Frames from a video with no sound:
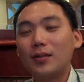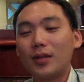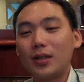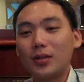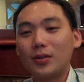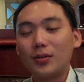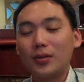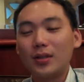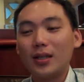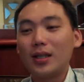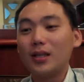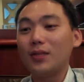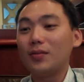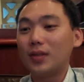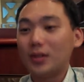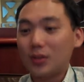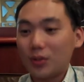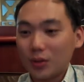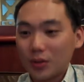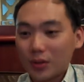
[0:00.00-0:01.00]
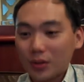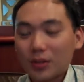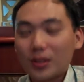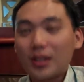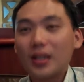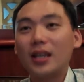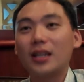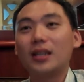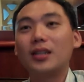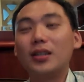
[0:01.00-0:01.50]
But today, if you're
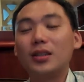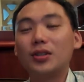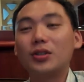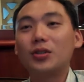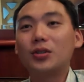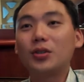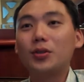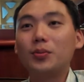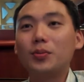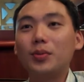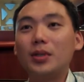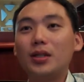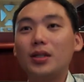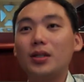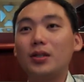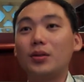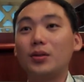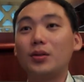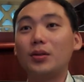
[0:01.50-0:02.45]
looking at digital media,